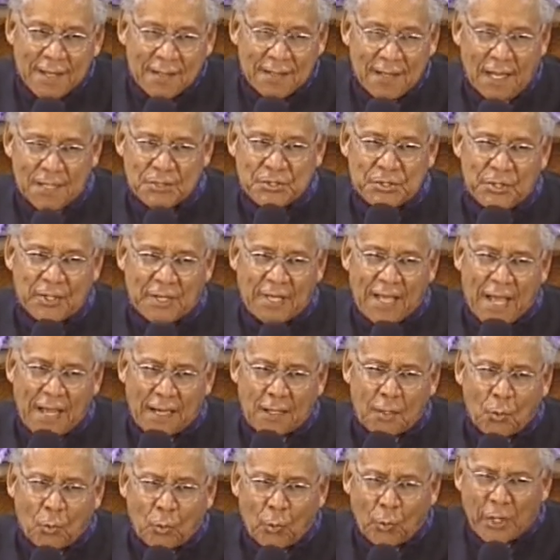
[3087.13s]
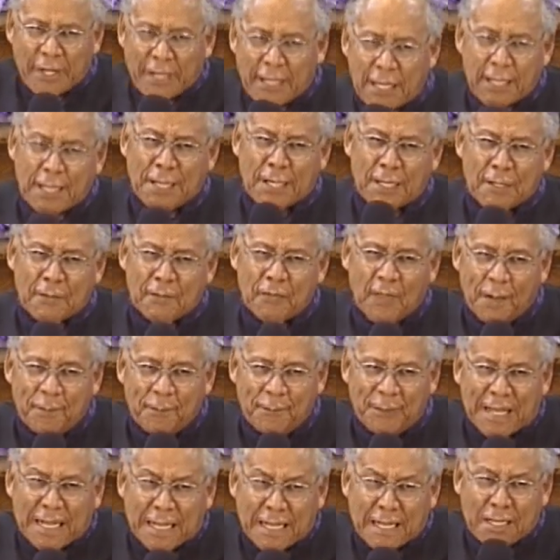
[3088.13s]
that you got to win the
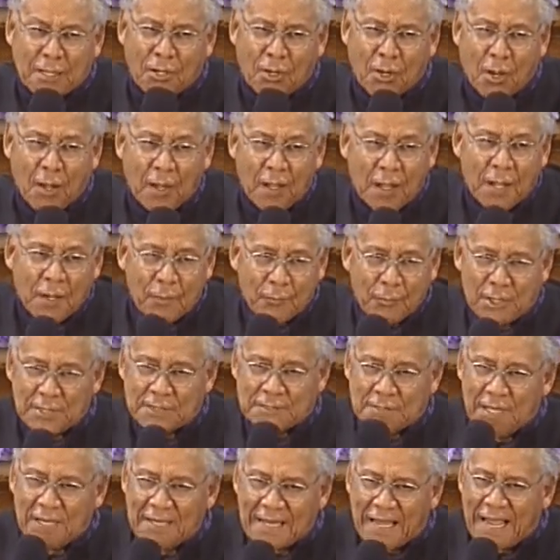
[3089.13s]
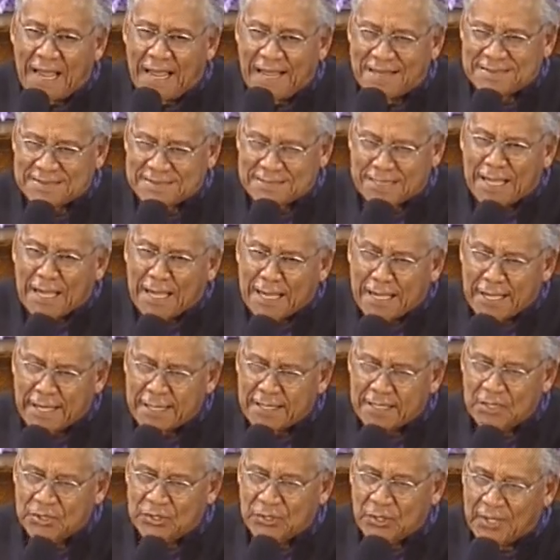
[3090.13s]
battle with the last days.